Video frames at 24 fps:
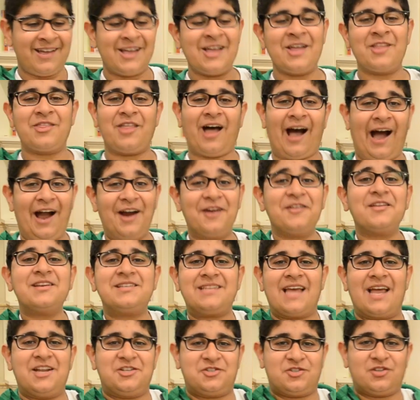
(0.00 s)
the higher the
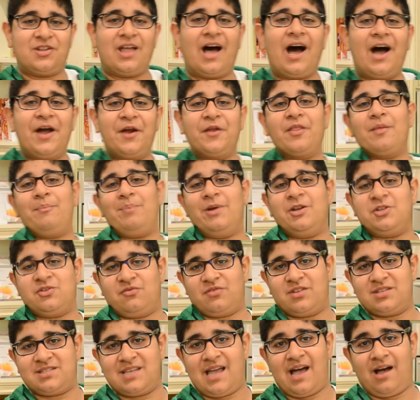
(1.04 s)
tension, the higher the pitch of
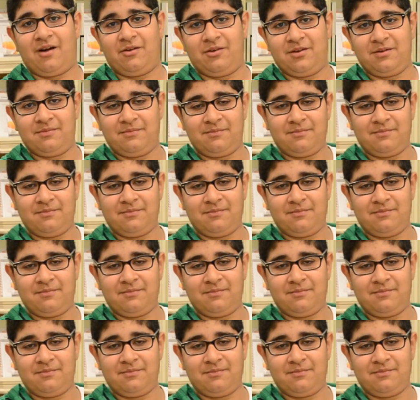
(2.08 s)
the sound.